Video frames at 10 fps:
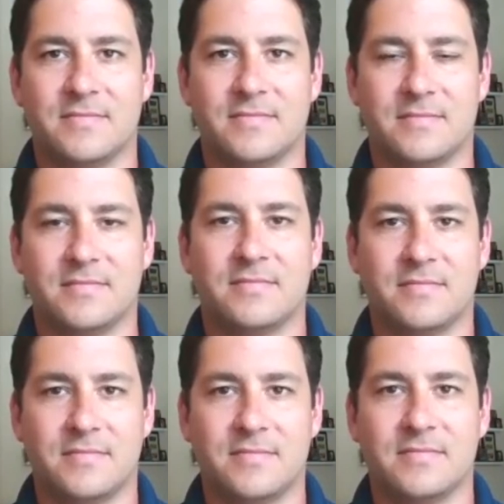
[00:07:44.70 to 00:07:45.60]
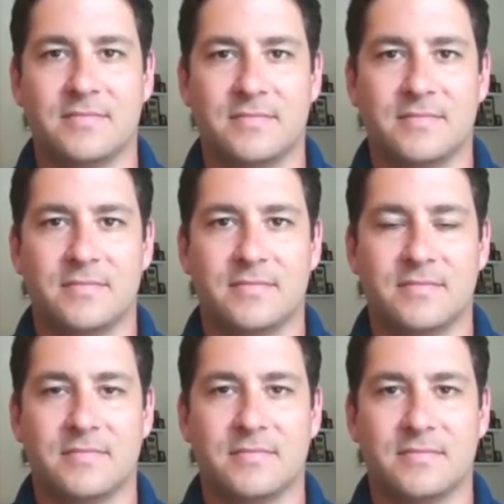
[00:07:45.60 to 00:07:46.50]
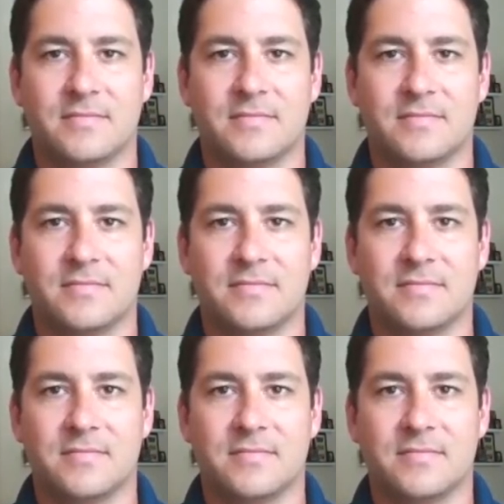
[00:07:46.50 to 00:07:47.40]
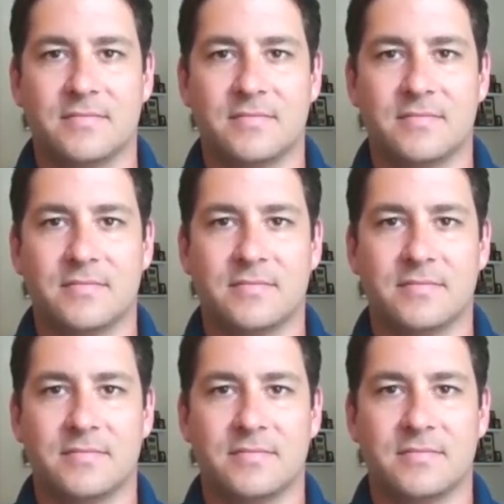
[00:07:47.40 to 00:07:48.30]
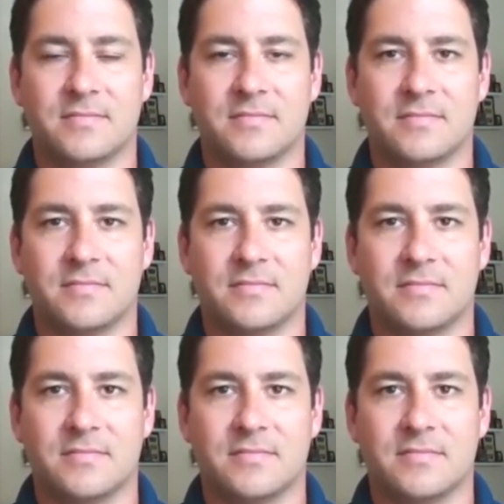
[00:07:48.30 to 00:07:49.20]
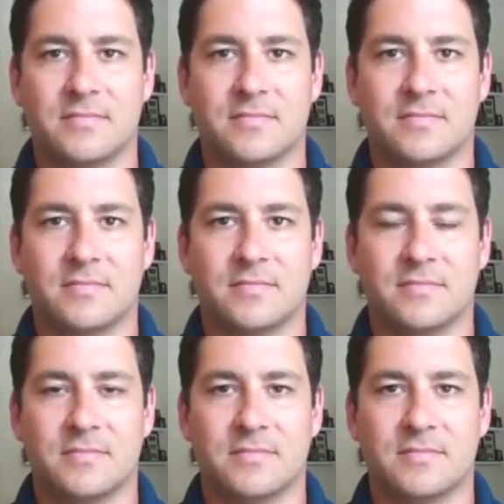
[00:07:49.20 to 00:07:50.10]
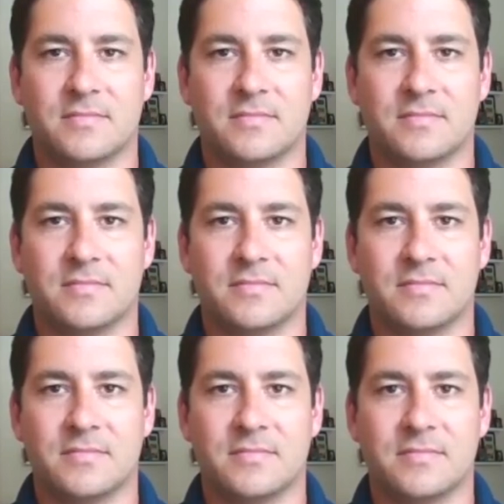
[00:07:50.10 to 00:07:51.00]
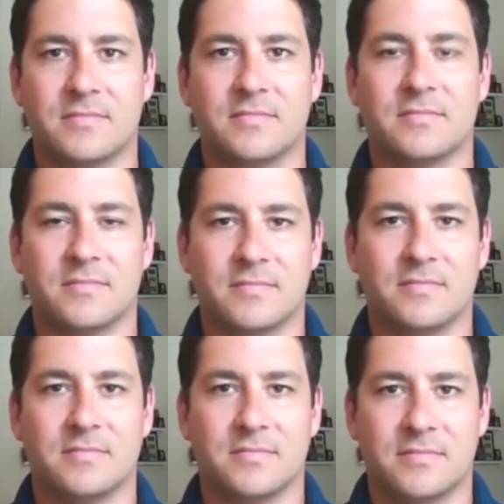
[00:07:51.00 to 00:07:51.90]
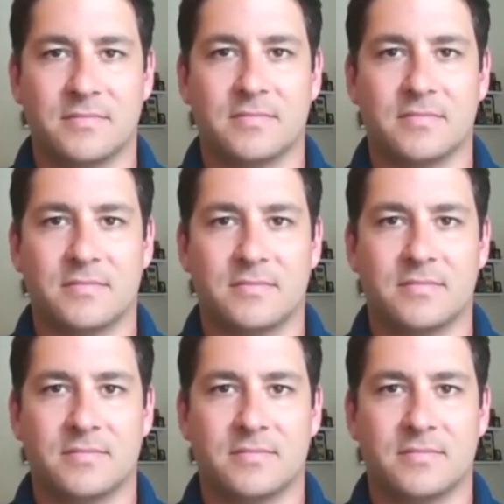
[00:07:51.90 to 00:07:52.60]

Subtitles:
The person shown says nothing.